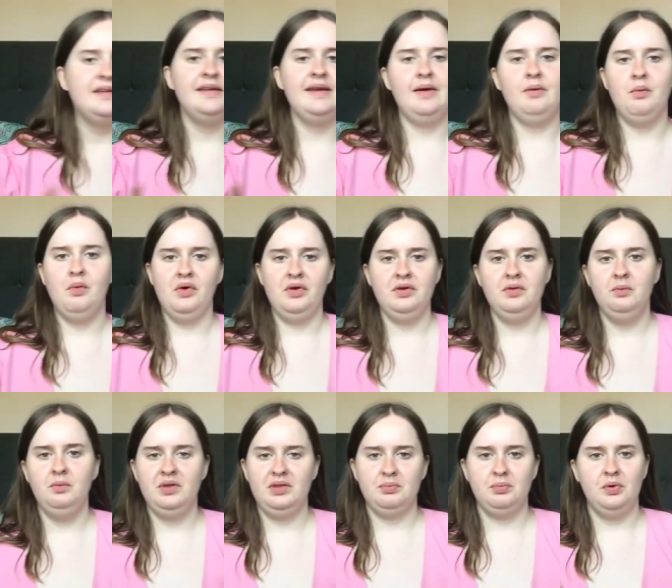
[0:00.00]
Now one
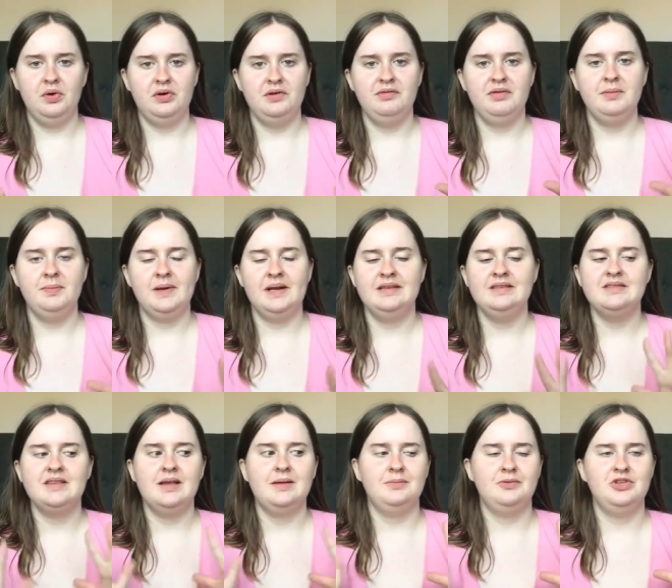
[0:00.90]
with one of the
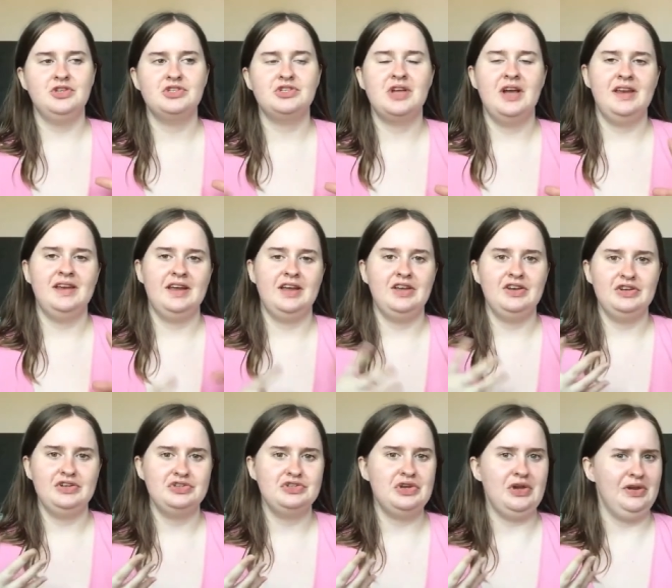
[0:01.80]
plants I'm just kind of
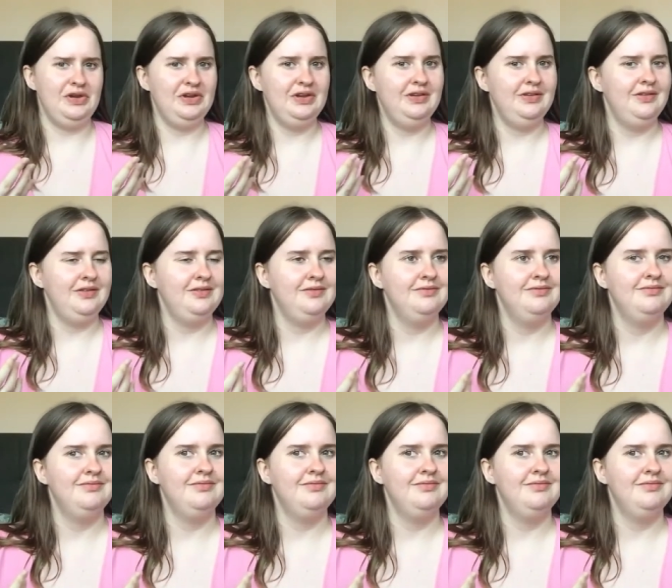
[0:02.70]
going to show you